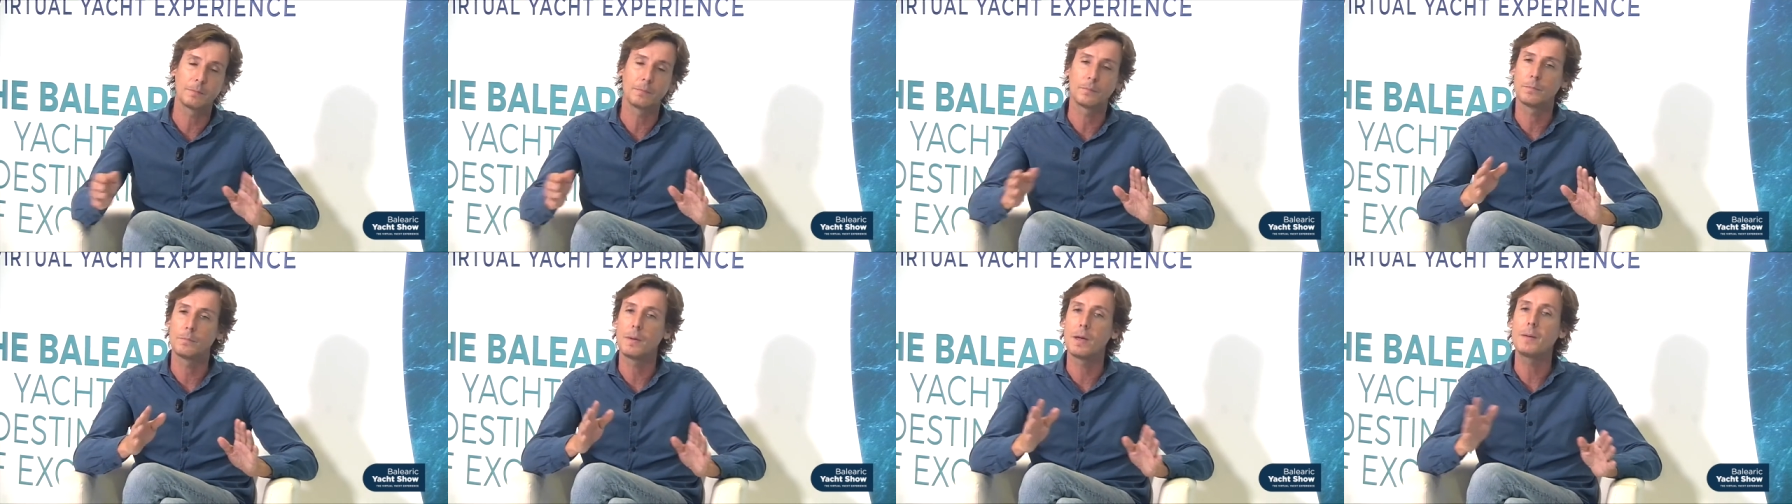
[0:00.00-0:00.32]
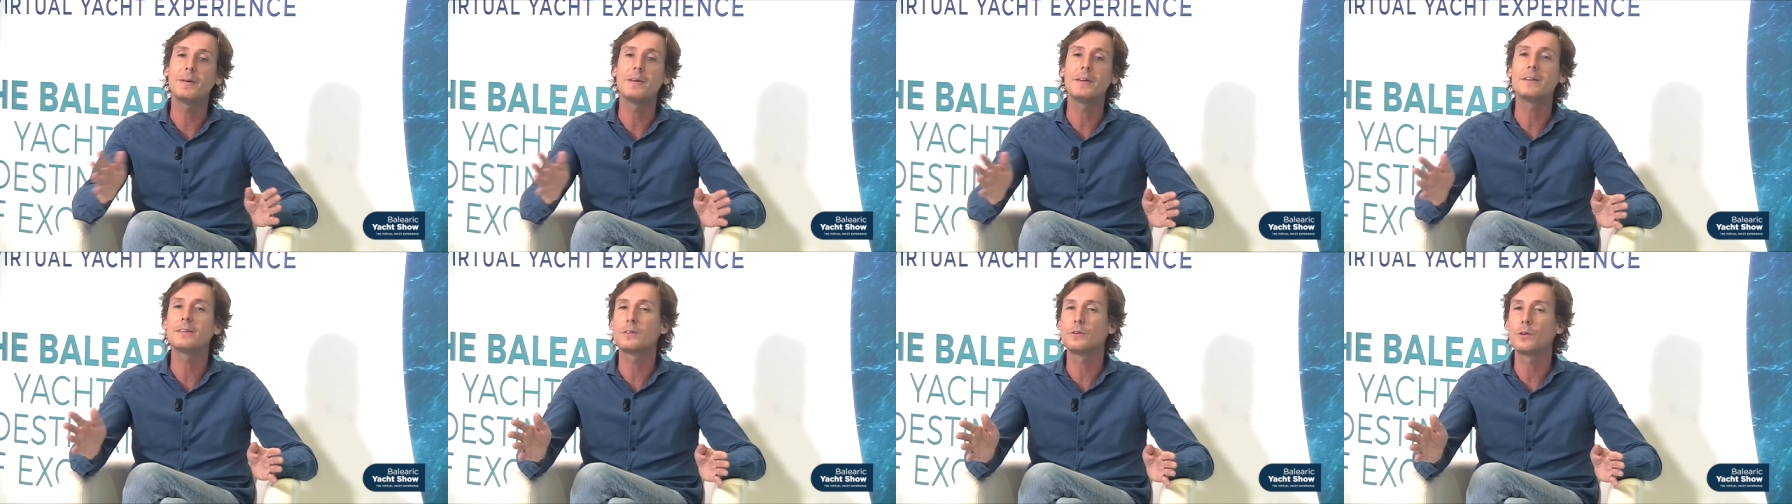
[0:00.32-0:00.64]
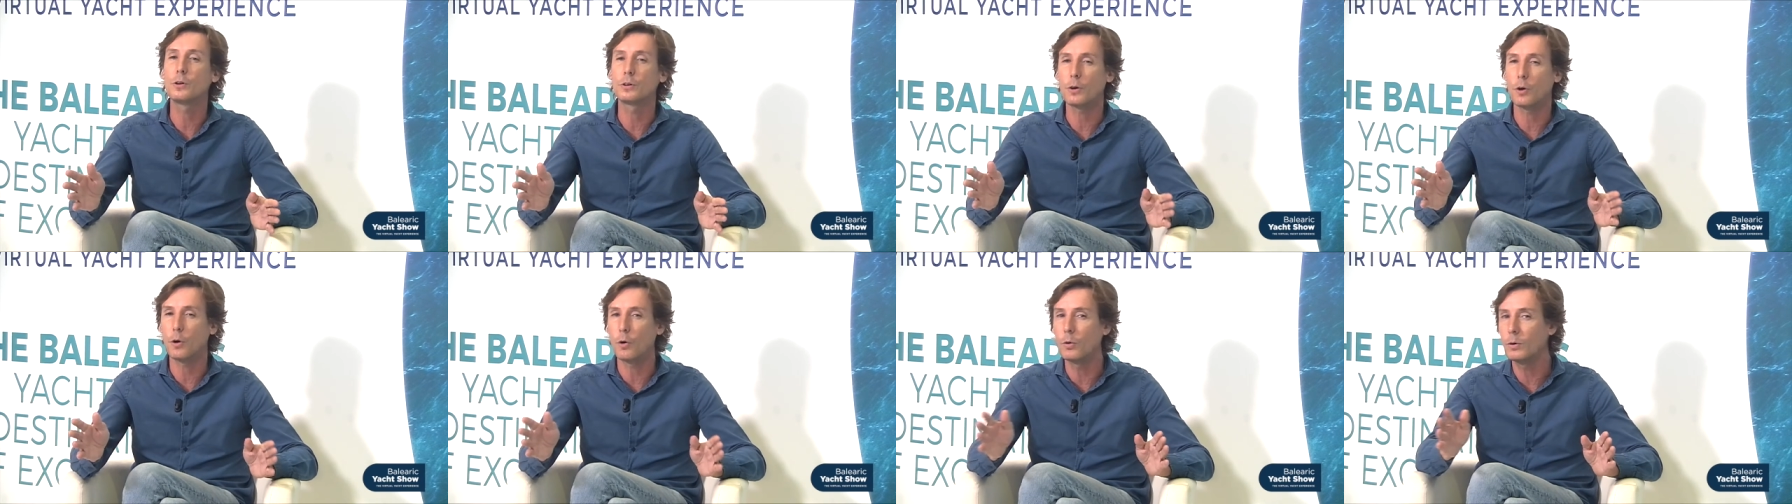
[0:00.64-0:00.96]
Maybe it's
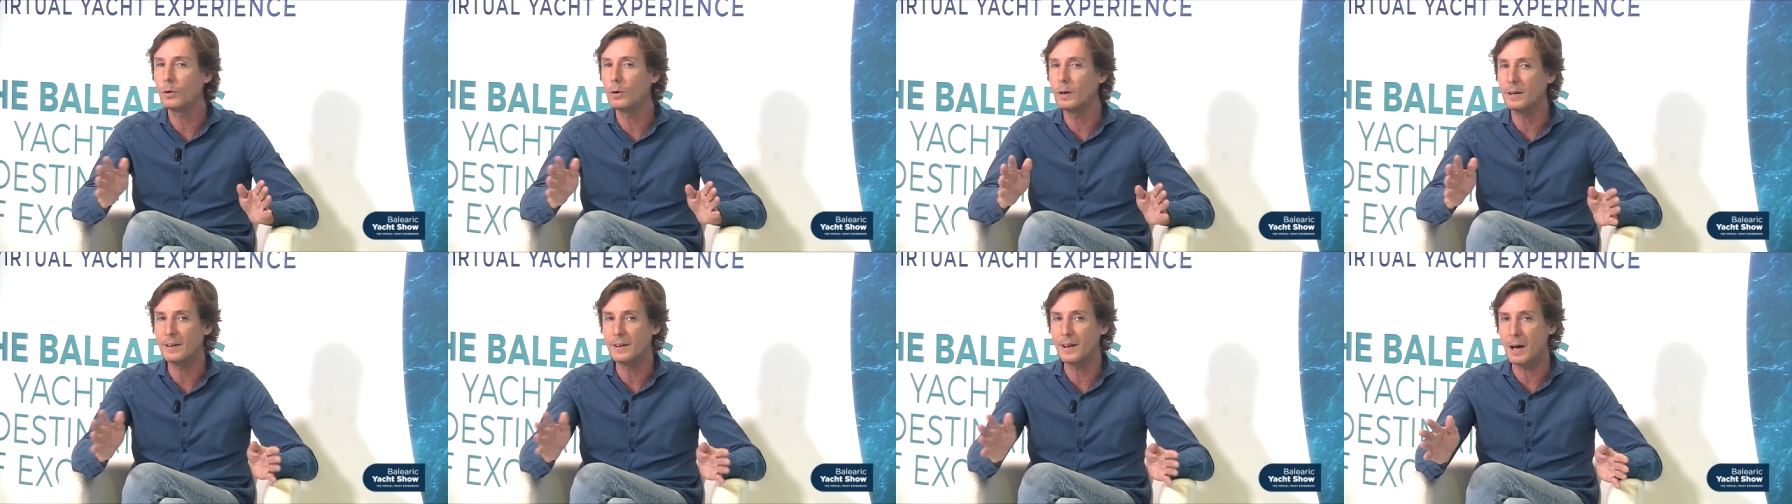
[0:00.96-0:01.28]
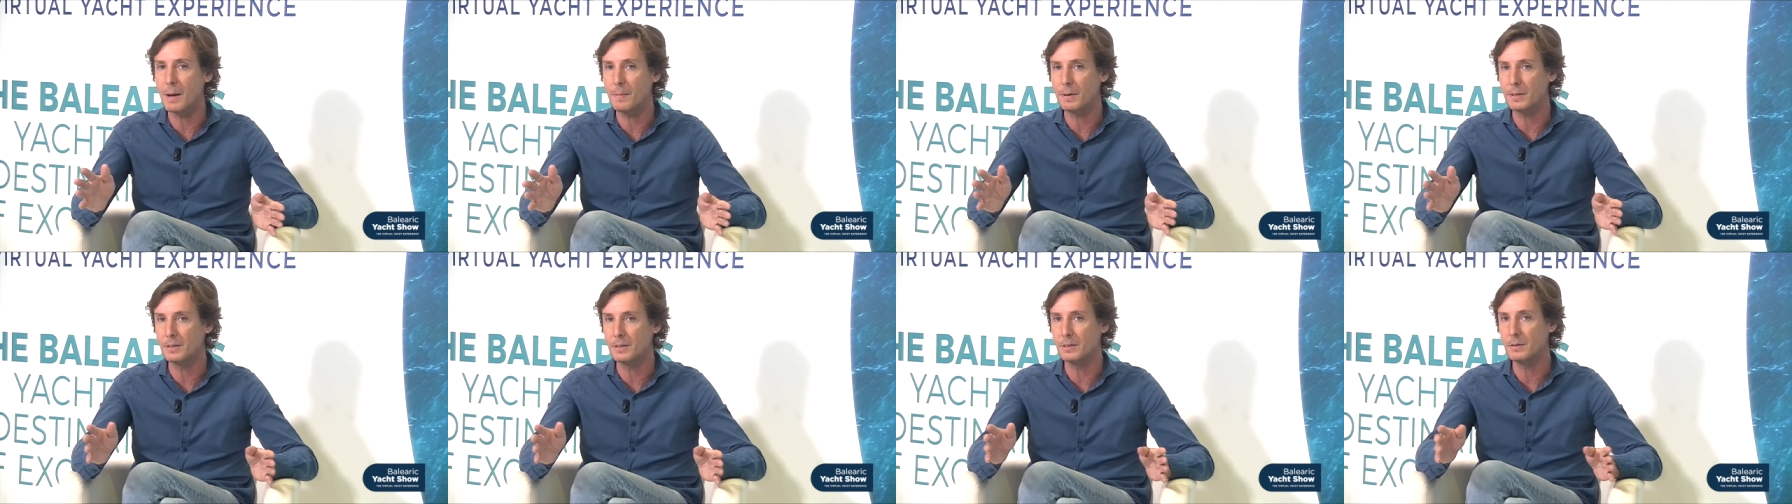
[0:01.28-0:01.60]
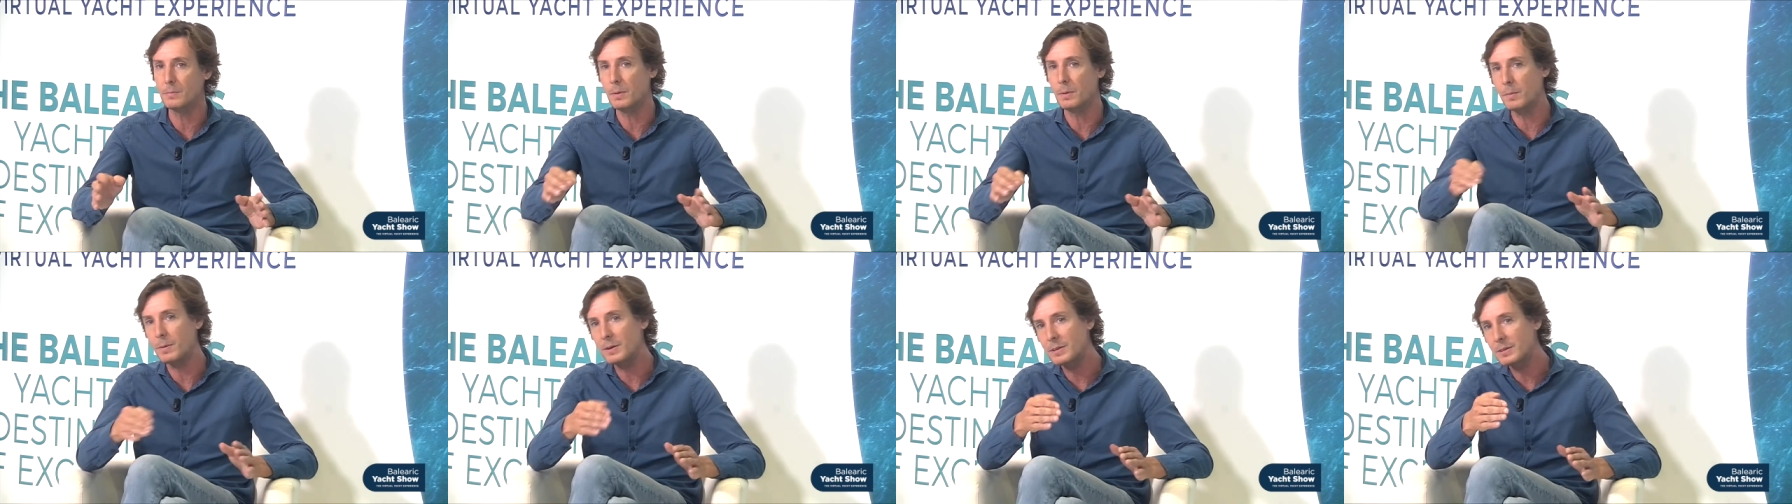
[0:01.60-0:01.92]
not only
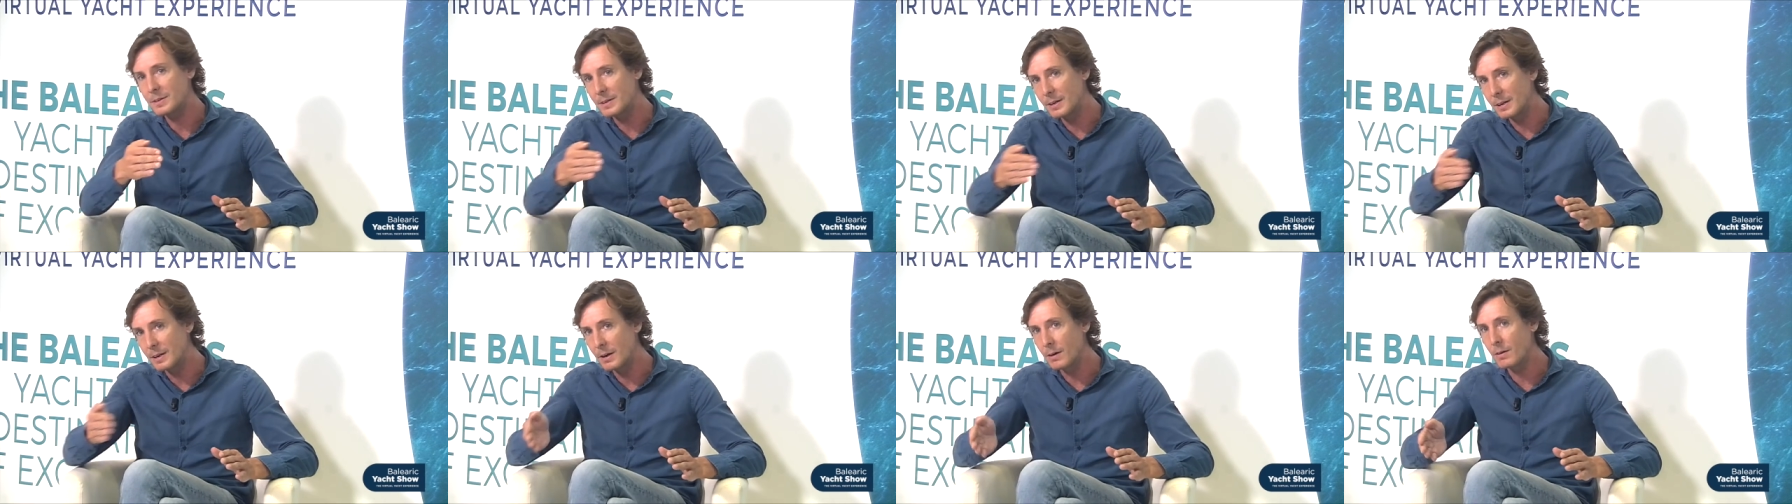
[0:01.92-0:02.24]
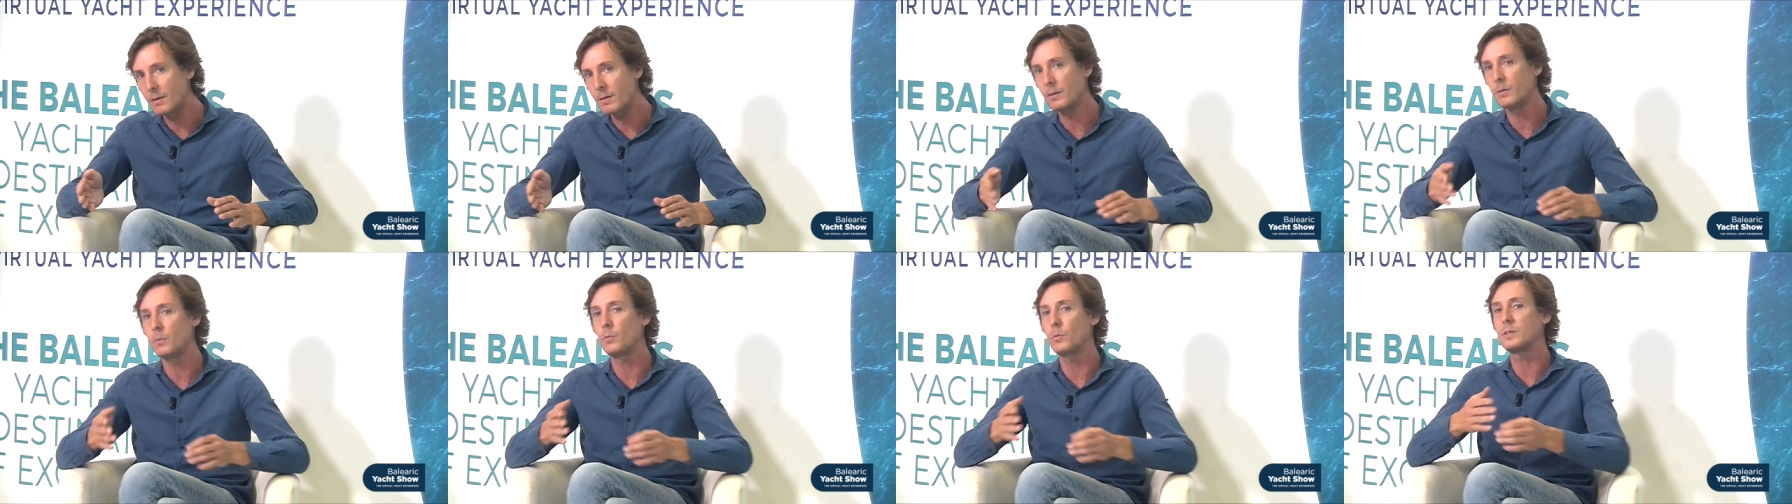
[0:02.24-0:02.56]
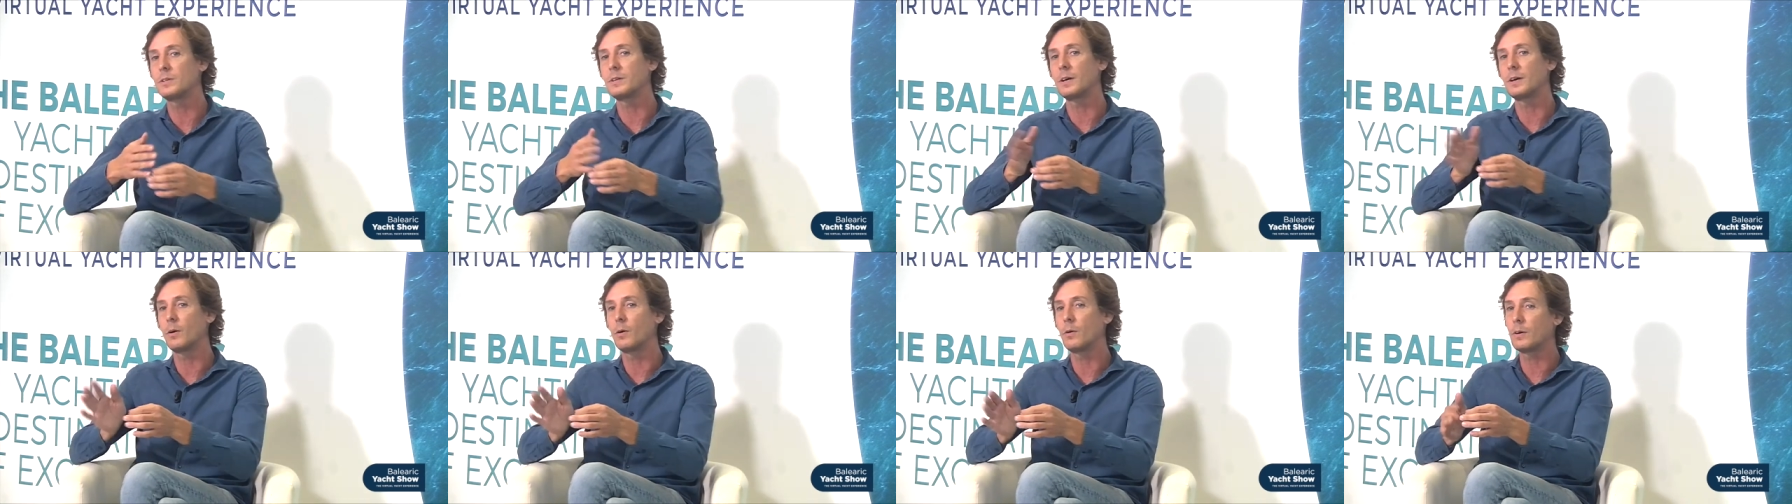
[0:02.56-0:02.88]
damaging, maybe it's near, and we
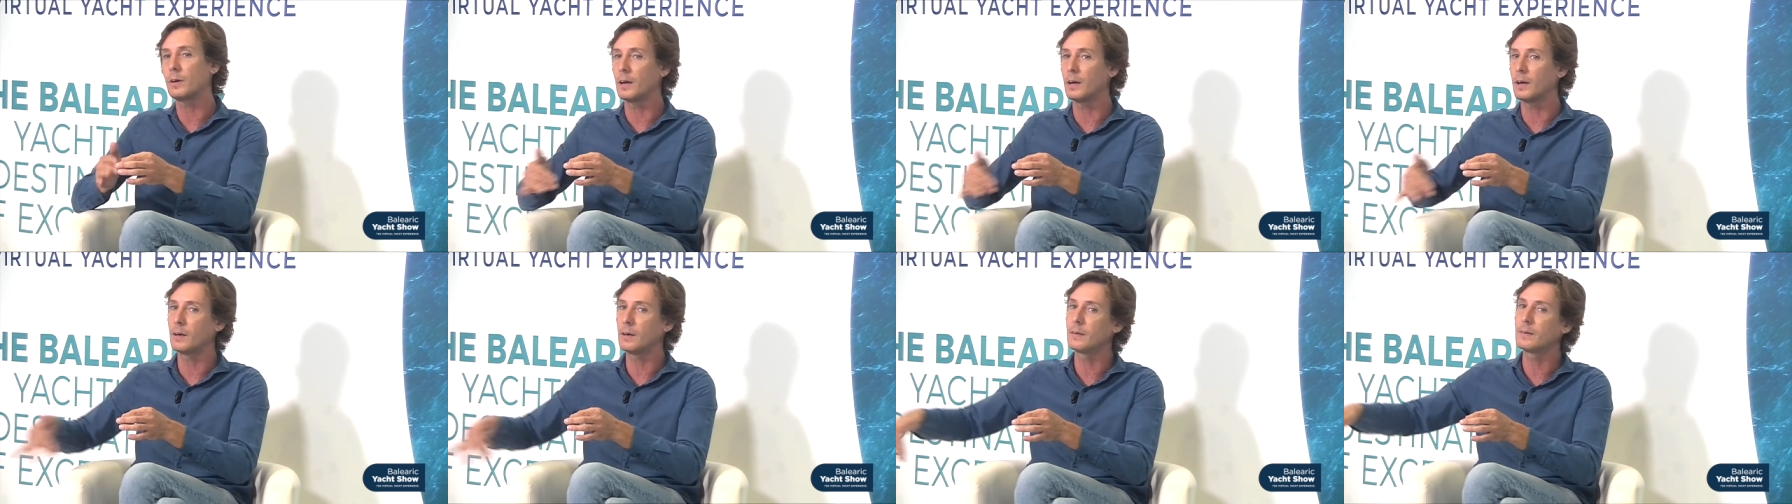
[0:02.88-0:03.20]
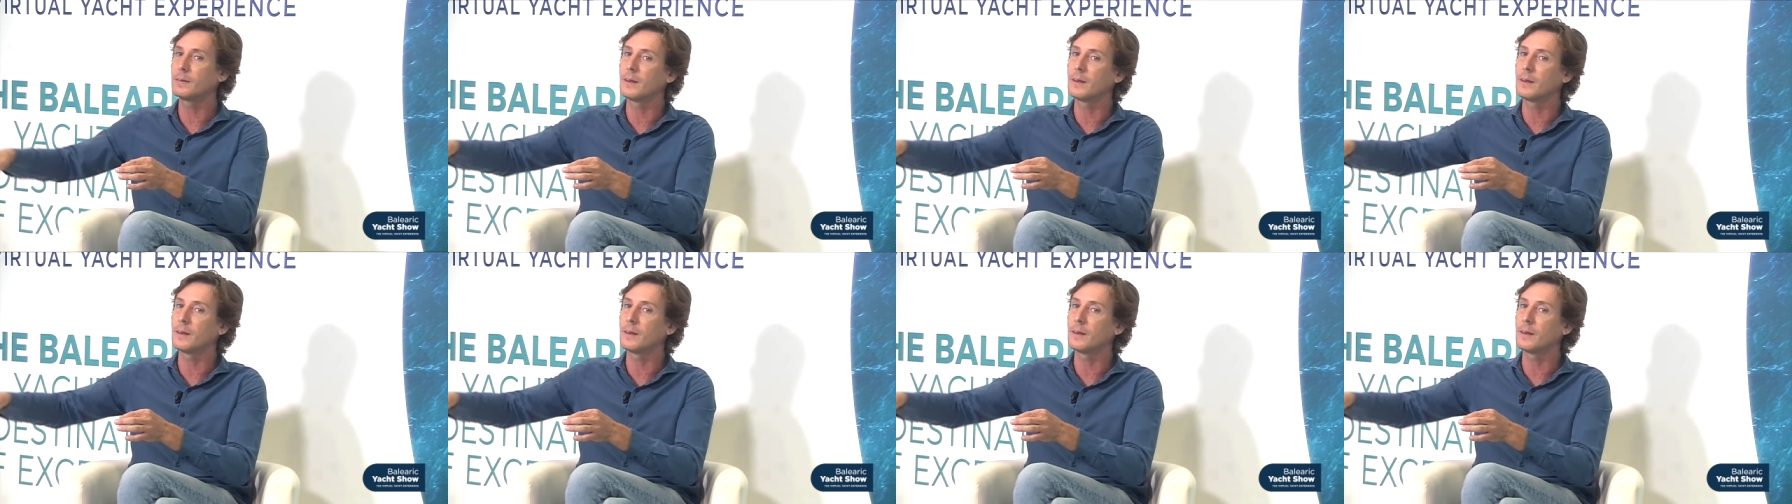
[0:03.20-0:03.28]
say, okay,